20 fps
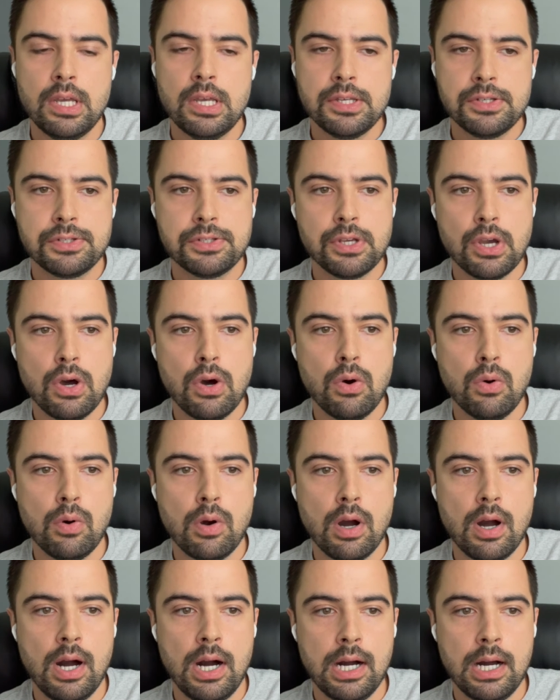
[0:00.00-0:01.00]
So
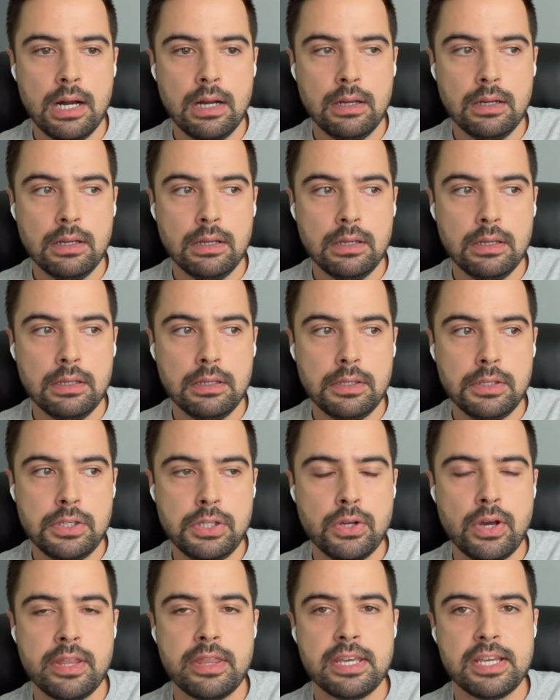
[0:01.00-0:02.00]

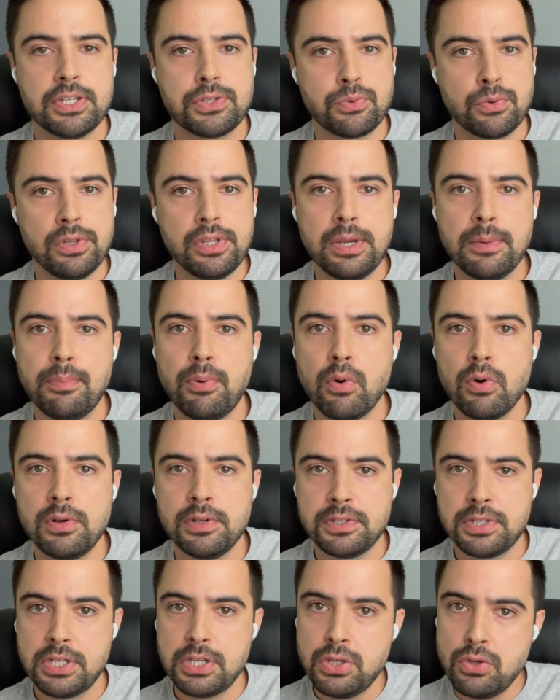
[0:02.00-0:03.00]
I think it's really
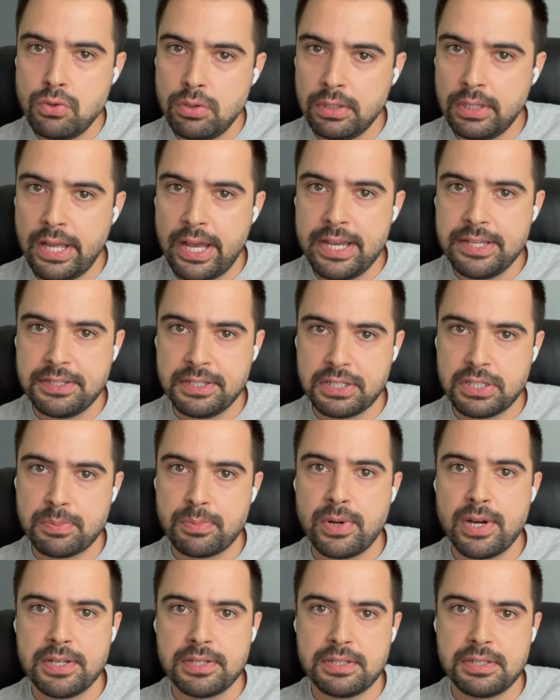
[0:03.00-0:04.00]
important to utilize
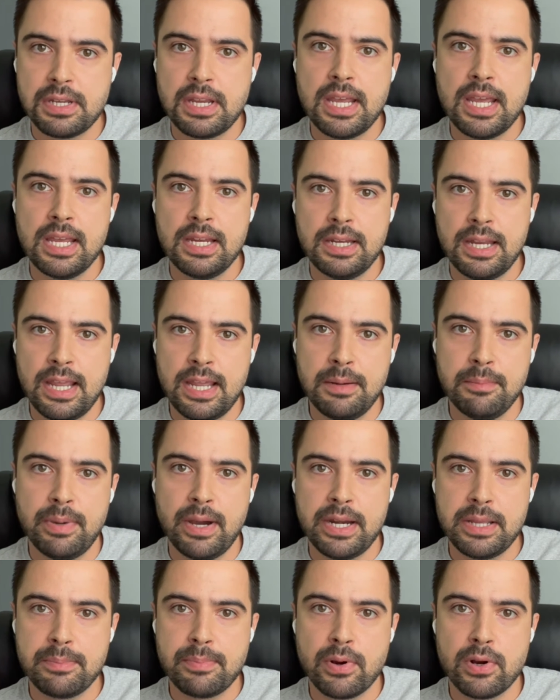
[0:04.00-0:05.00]
Express and
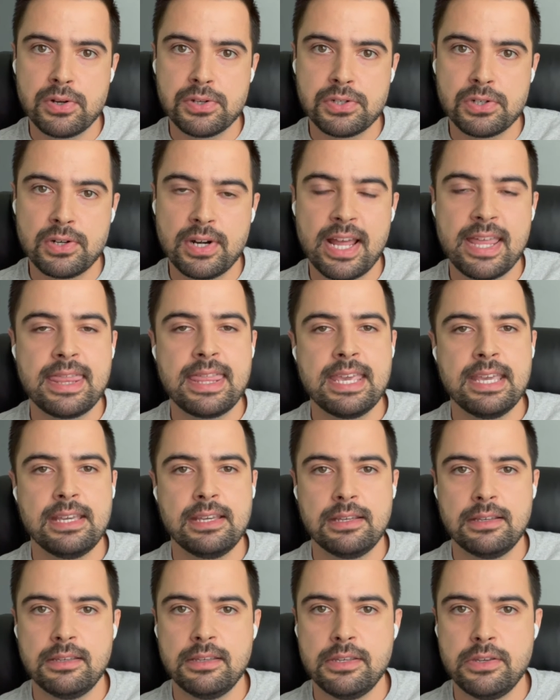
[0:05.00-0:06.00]
body parser, and I
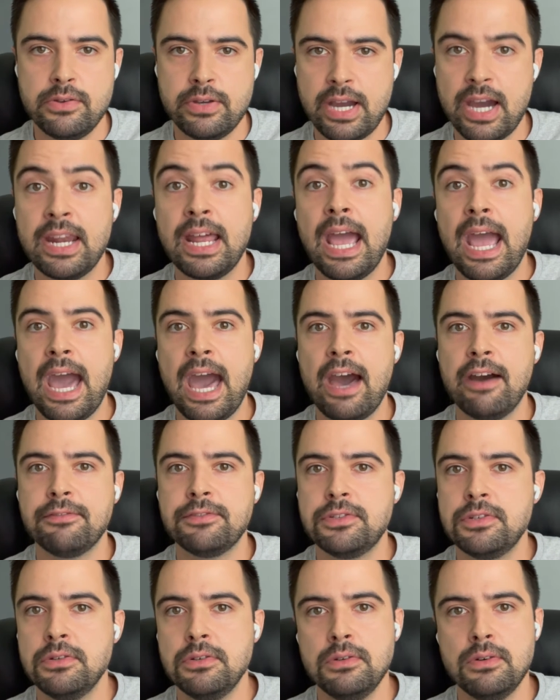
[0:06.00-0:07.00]
think you kind of
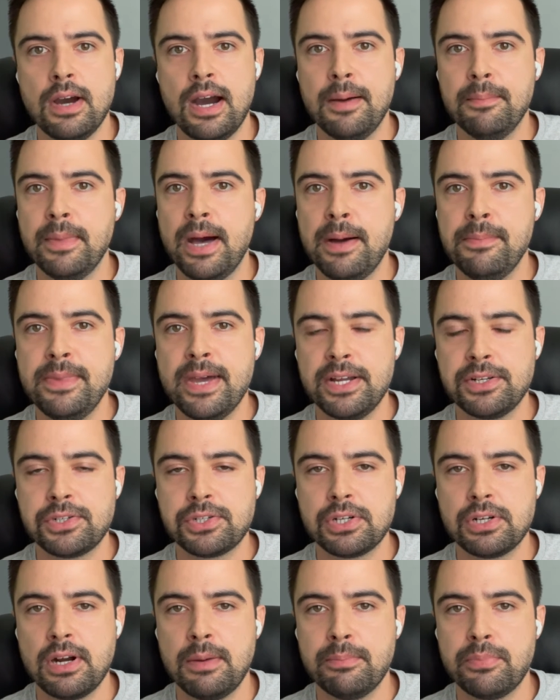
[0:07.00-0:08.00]
have to. I'm not
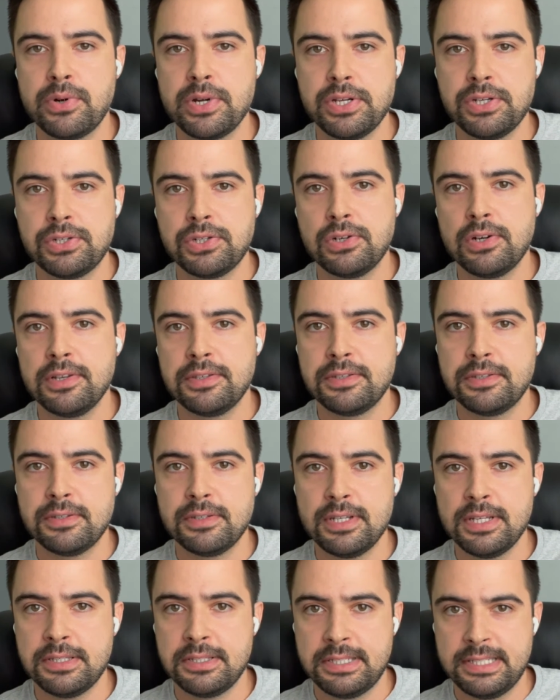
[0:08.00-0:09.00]
sure. I'm pretty sure
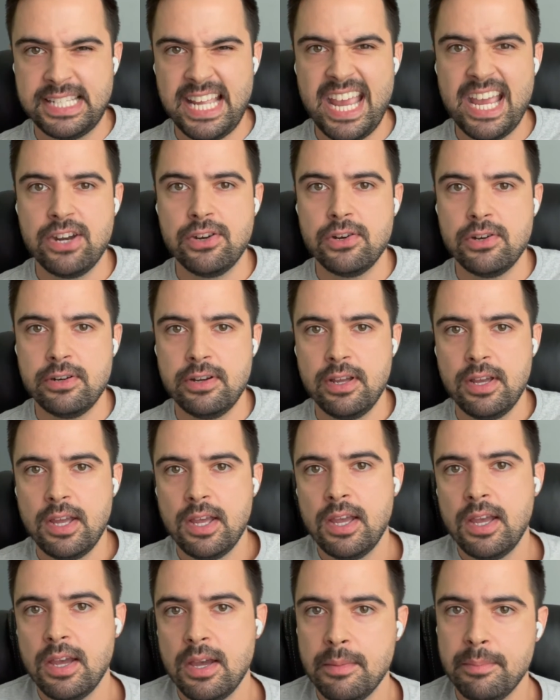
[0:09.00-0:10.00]
it's standard,
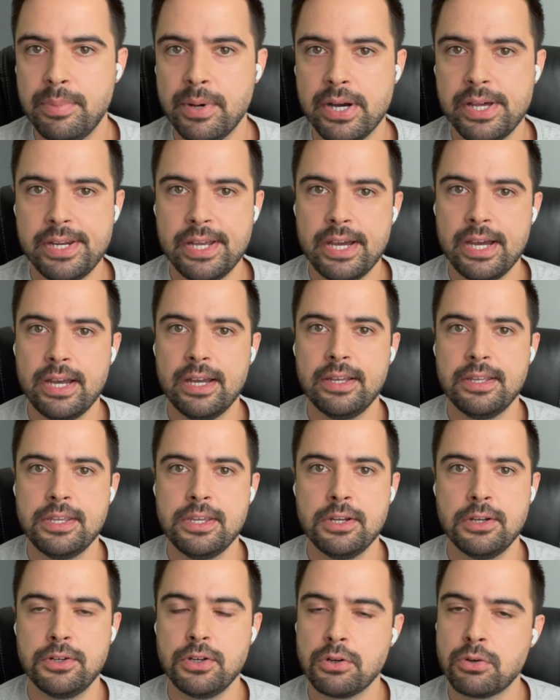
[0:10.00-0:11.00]
but
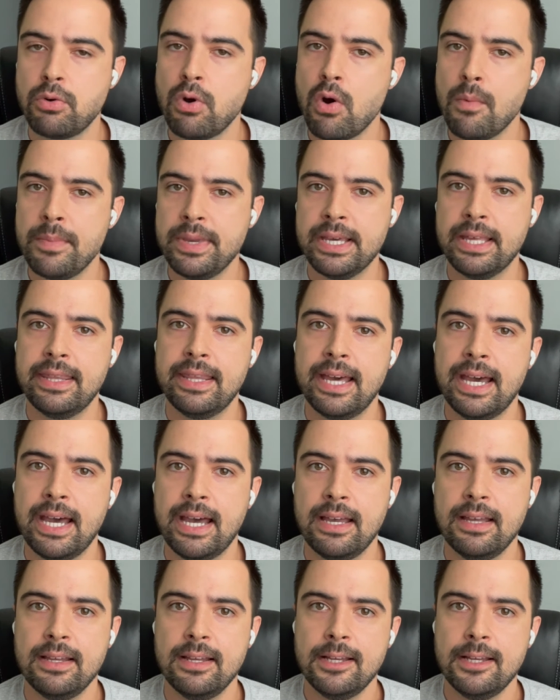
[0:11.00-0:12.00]
don't quote me on that.